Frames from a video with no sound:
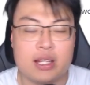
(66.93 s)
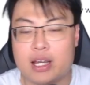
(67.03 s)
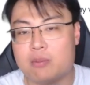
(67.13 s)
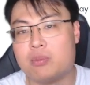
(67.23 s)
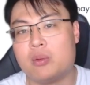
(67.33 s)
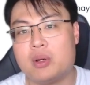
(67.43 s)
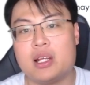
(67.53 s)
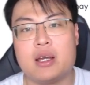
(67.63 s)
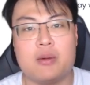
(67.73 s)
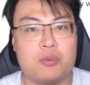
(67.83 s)
like in probably
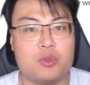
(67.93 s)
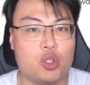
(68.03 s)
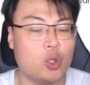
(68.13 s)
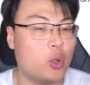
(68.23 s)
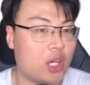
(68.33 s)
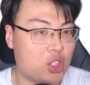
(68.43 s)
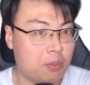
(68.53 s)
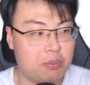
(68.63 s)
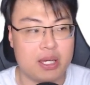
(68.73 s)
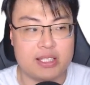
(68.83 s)
like um
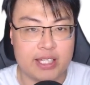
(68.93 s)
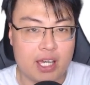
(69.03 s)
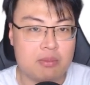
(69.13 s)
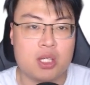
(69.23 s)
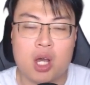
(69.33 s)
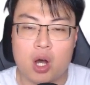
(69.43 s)
geolocation based games,